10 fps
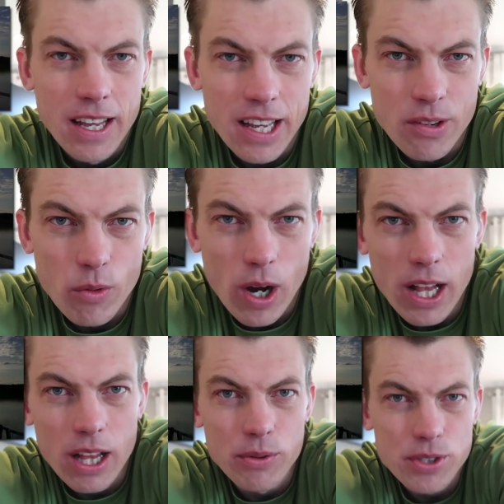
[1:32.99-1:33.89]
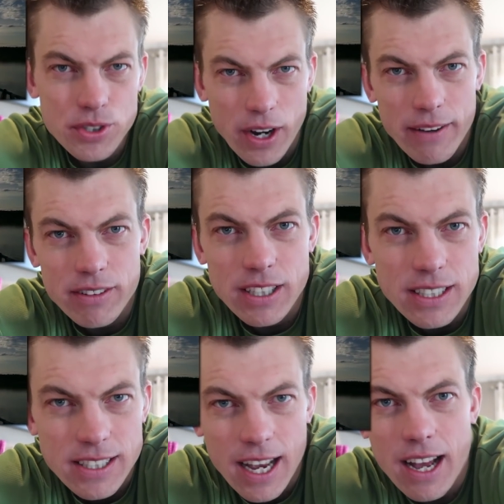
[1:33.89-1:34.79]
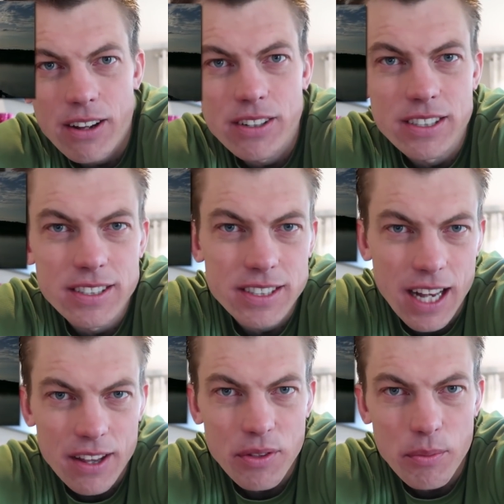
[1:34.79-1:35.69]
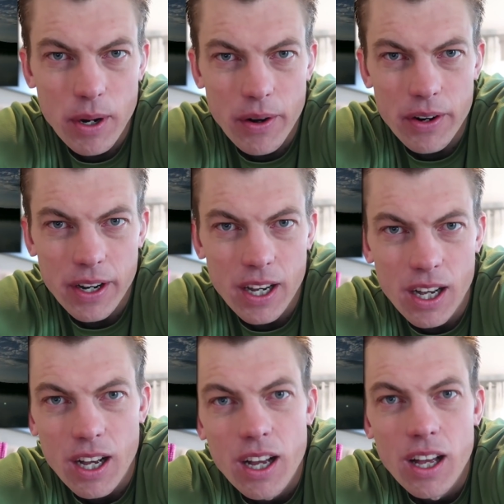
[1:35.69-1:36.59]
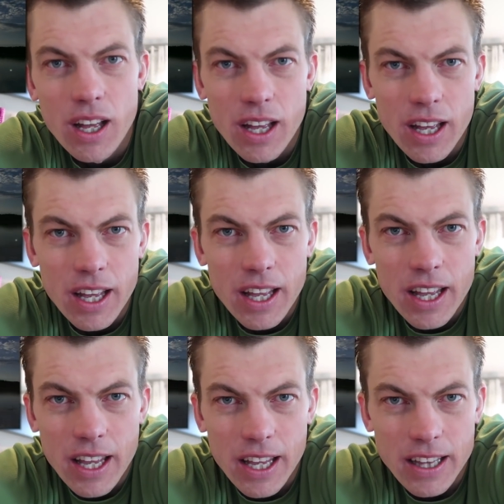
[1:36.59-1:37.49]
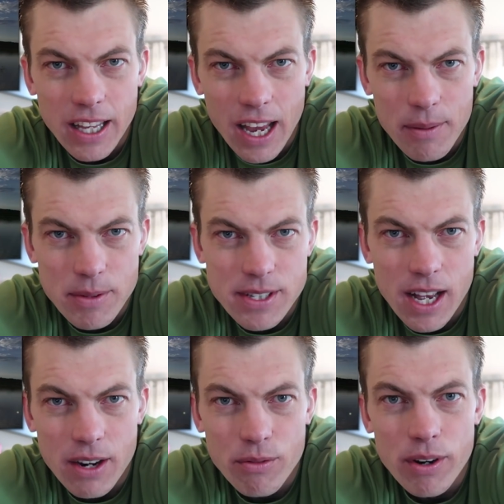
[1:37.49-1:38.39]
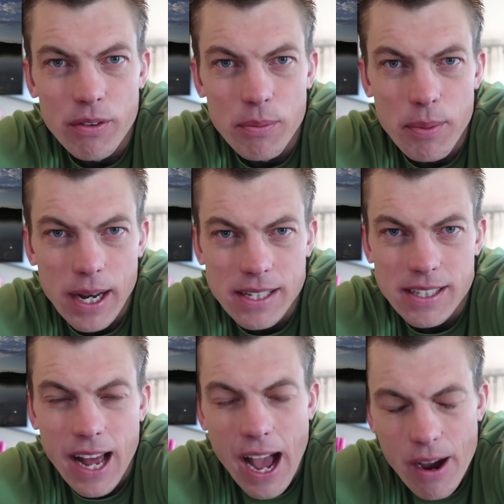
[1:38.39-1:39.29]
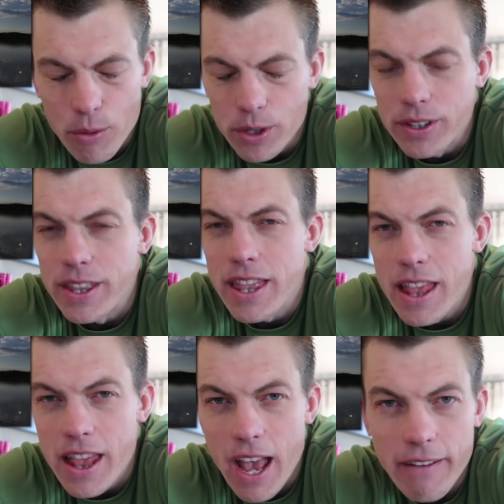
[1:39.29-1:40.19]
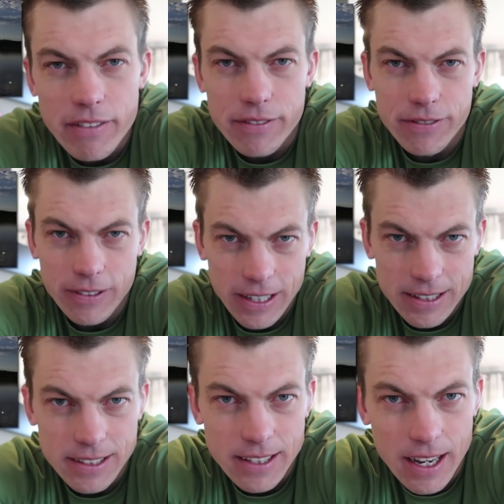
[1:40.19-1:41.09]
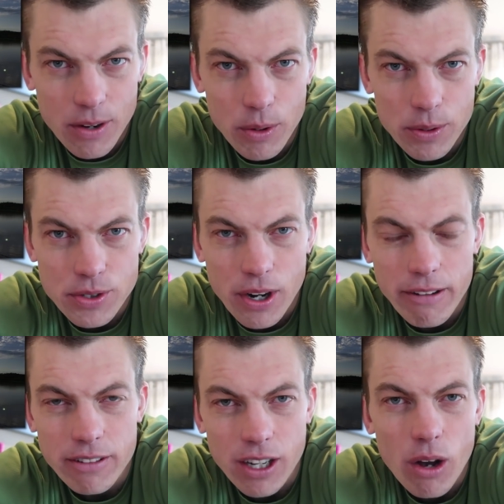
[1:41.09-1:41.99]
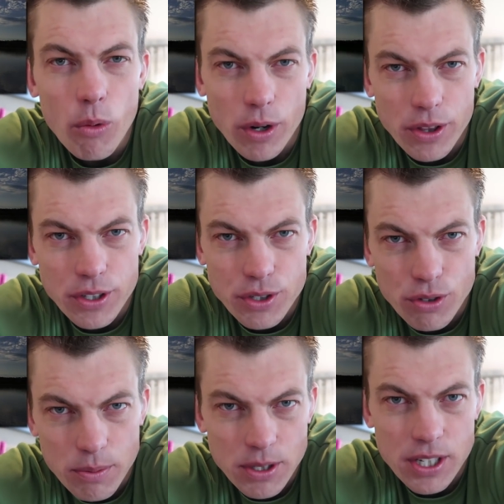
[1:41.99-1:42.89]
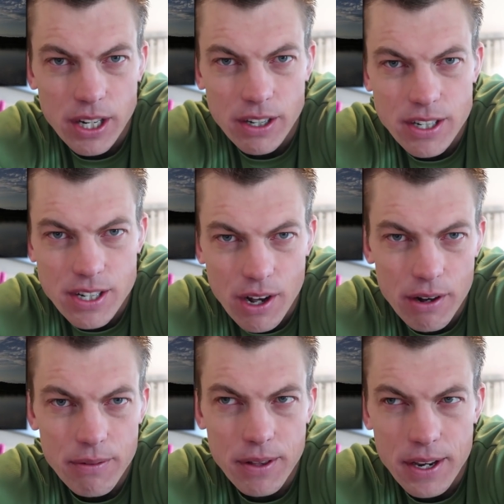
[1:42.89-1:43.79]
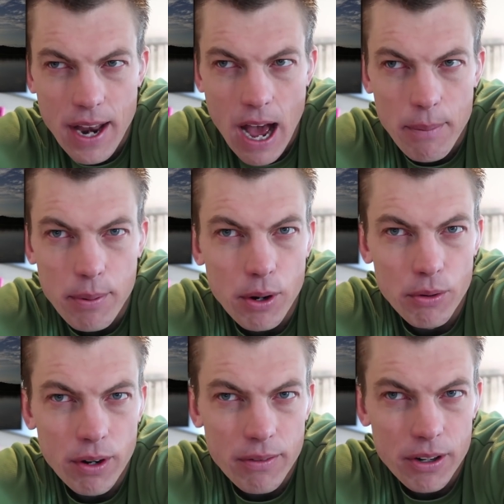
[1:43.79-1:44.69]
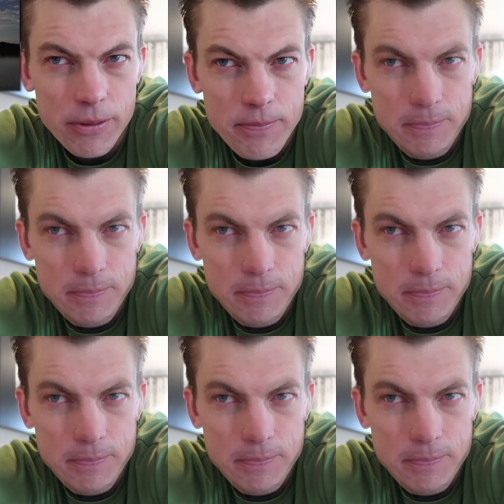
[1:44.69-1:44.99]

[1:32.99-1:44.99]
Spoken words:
And while I was traveling down in South America in the Amazon River Basin, I will never forget the day we were traveling on one of the tributaries of the Napo River.